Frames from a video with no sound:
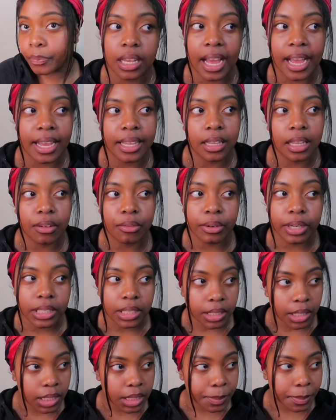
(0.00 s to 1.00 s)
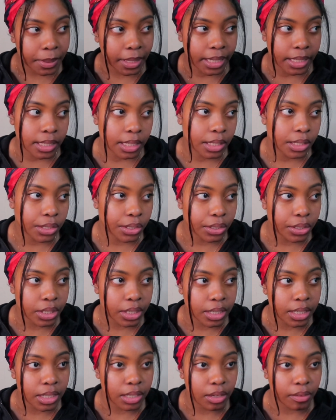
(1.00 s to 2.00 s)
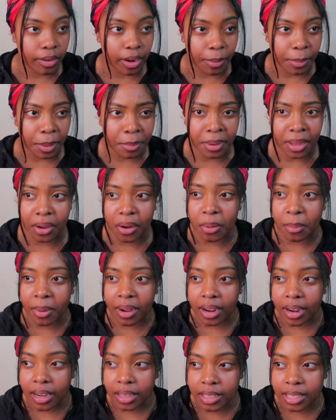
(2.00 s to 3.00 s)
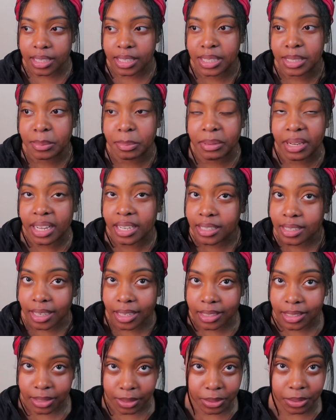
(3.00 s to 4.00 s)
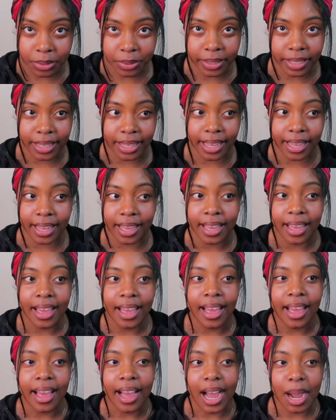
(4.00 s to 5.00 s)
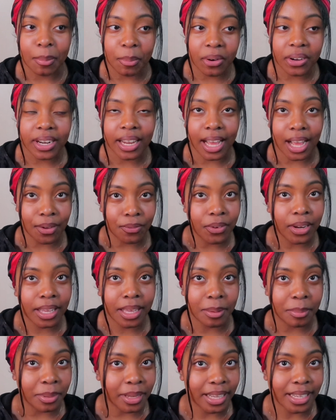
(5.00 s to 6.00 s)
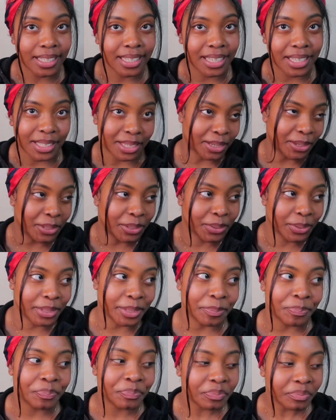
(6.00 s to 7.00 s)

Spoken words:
I had to research plastic surgeons around me. I'm like, oh my God, this is plastic surgery. Like, I'm gonna have to get plastic surgery.